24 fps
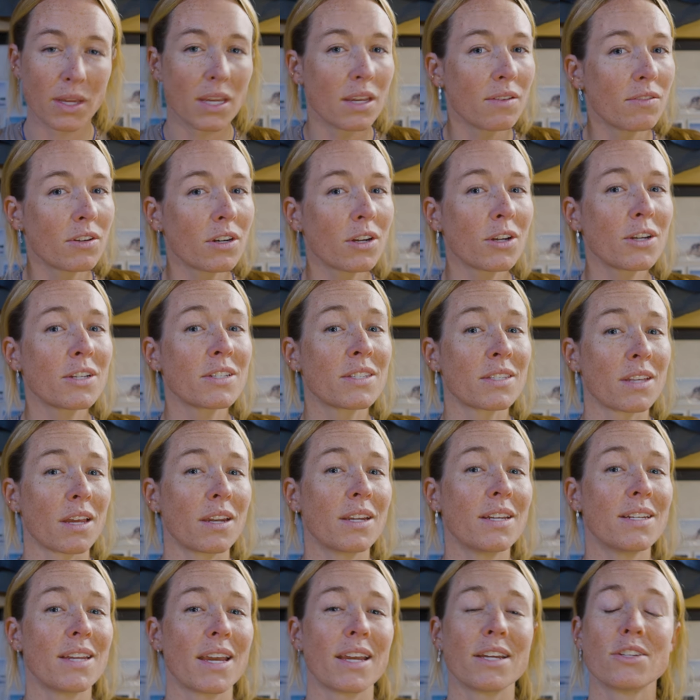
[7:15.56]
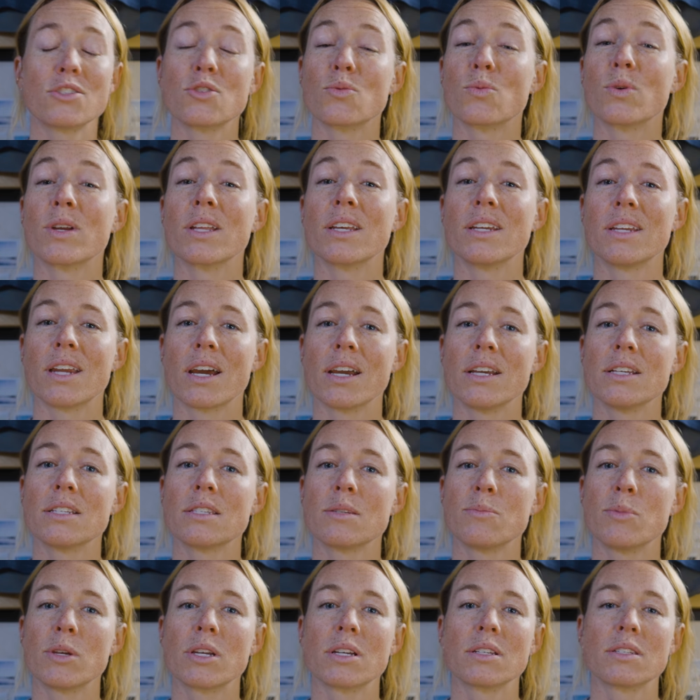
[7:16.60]
Even on a sunny day, it's really nice
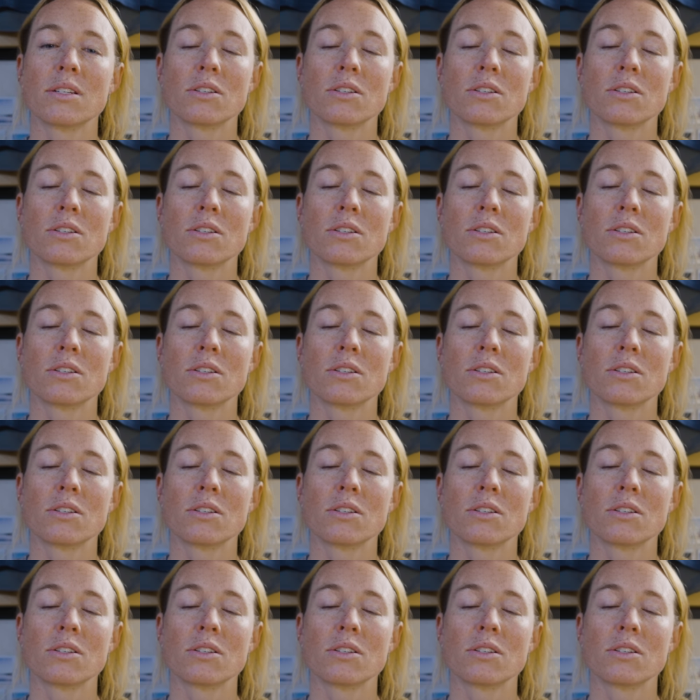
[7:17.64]
because